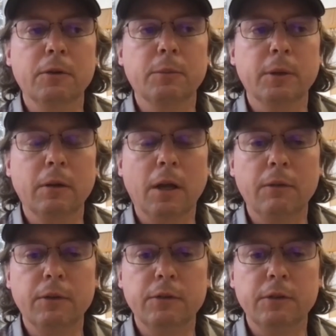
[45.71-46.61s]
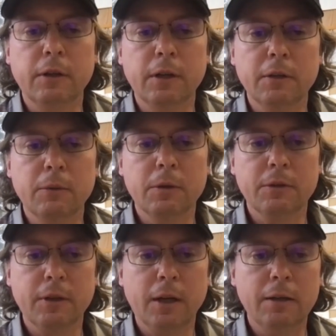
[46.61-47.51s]
There's been a lot of engineering that were
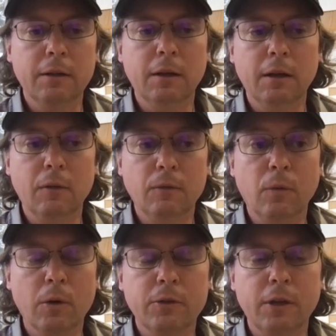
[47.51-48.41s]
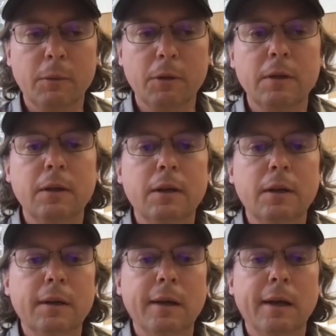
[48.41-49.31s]
designed for salmon,
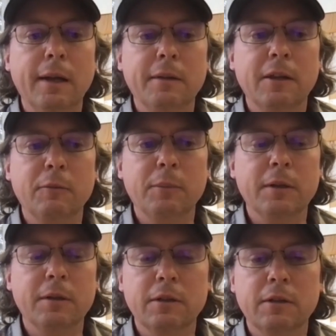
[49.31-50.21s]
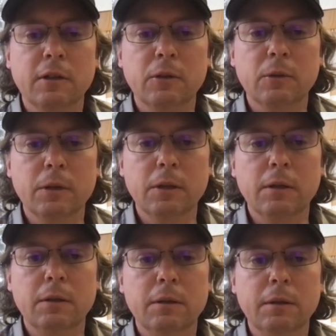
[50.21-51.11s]
and they've been continually
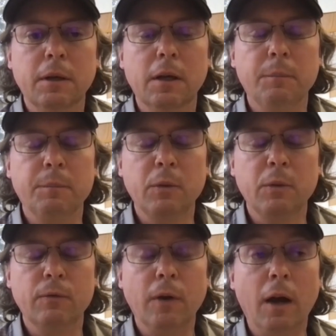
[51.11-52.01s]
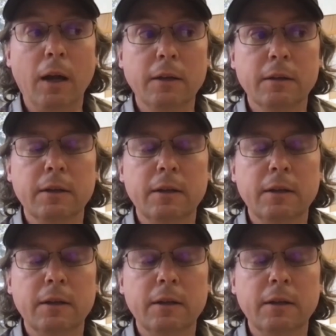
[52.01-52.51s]
refined